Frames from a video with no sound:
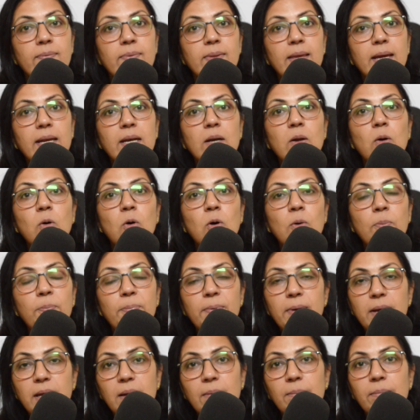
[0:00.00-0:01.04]
Then
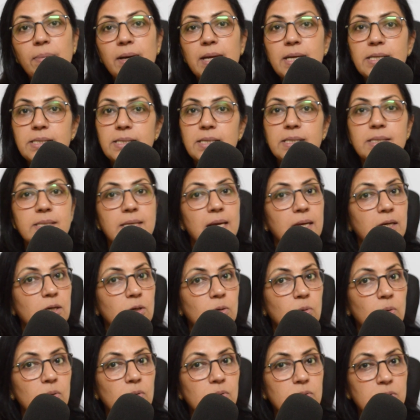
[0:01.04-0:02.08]
opening braces and
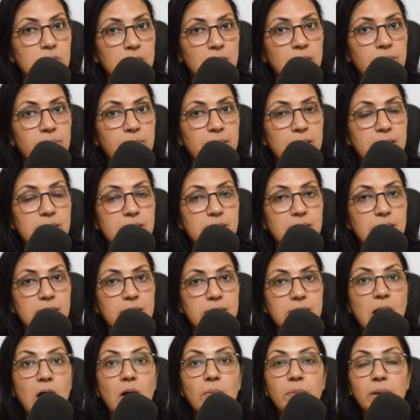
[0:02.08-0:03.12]
closing
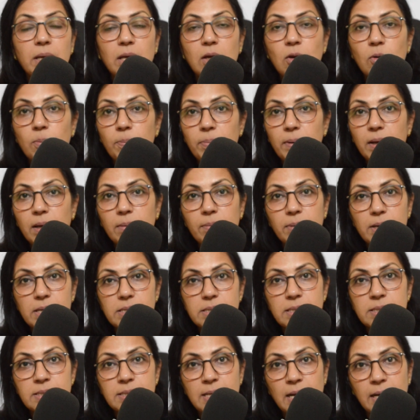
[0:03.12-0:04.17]
braces. How many opening
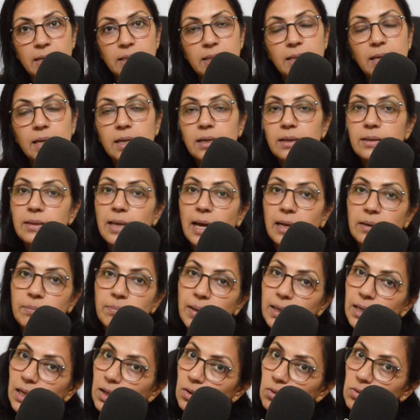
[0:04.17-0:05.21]
braces are there? That
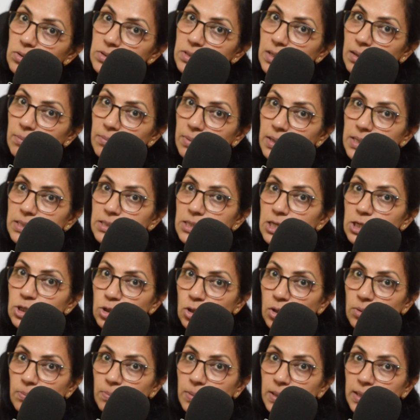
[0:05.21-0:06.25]
many closing braces
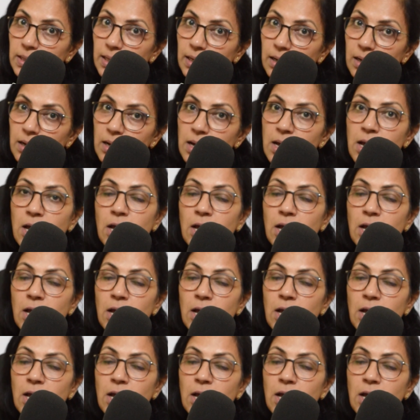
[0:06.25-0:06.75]
should be there.